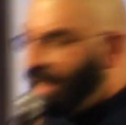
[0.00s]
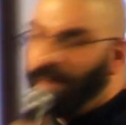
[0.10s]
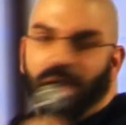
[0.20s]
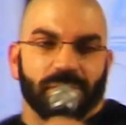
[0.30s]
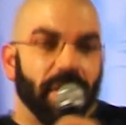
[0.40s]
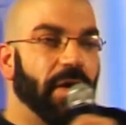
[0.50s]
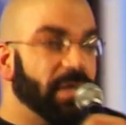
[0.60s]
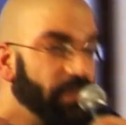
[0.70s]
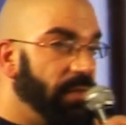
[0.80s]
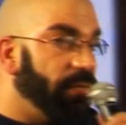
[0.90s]
Meeting Mark's
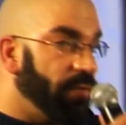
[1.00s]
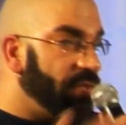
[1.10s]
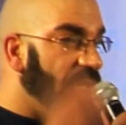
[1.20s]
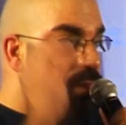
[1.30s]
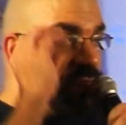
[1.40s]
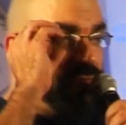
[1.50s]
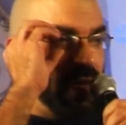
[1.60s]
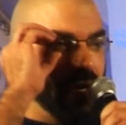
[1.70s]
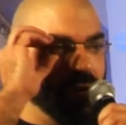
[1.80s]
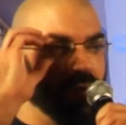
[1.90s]
parents for the first time was
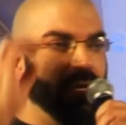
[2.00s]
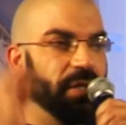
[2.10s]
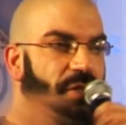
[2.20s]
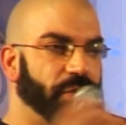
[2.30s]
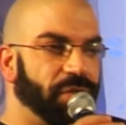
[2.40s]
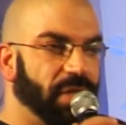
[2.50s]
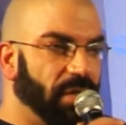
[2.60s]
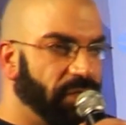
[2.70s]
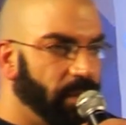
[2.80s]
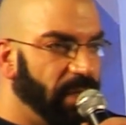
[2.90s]
very
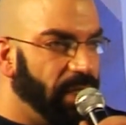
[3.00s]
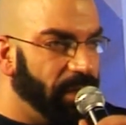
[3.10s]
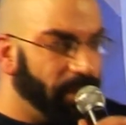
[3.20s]
interesting for